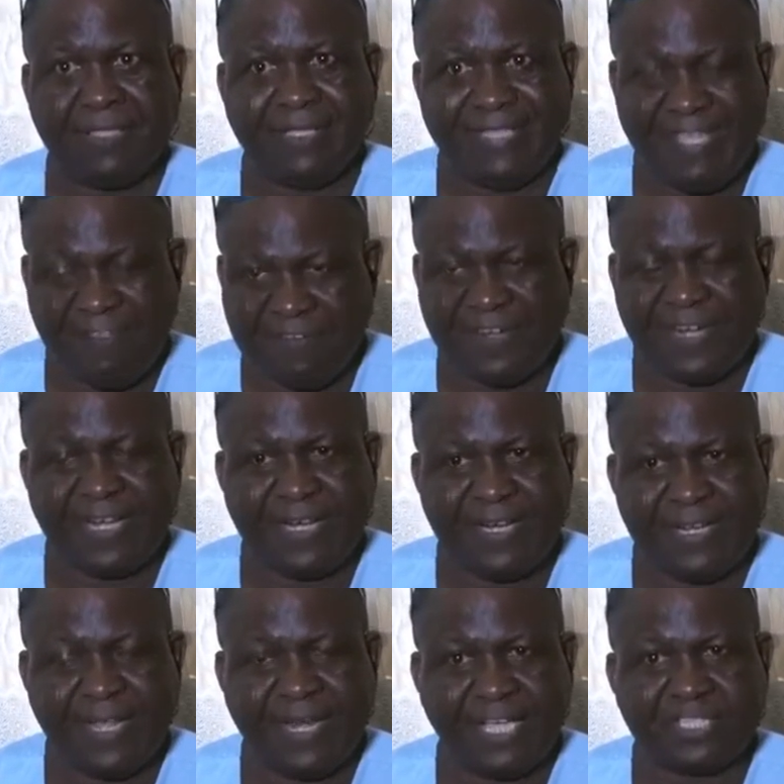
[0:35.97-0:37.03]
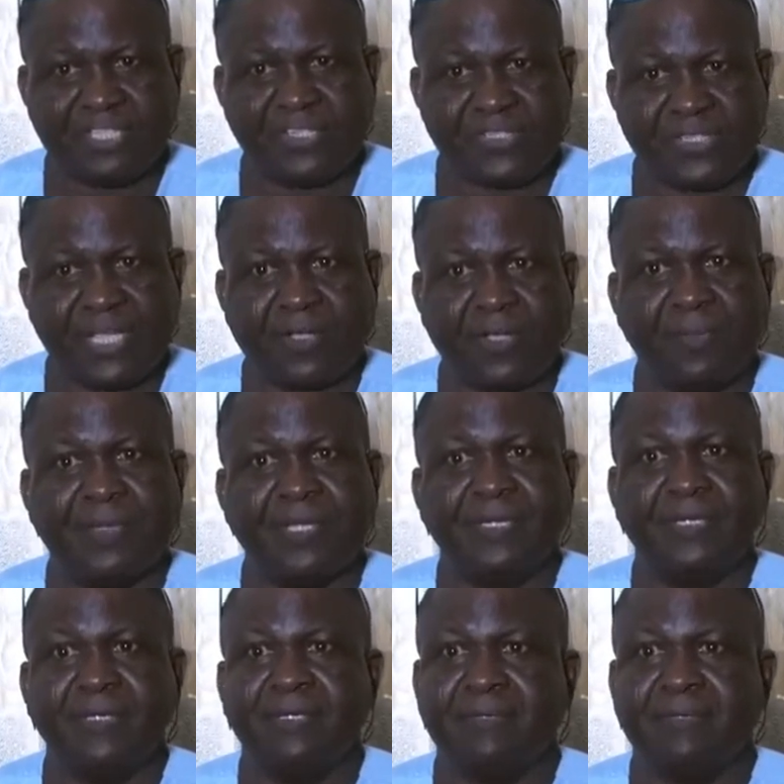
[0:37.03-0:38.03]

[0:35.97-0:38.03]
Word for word: Definitely the elections are coming.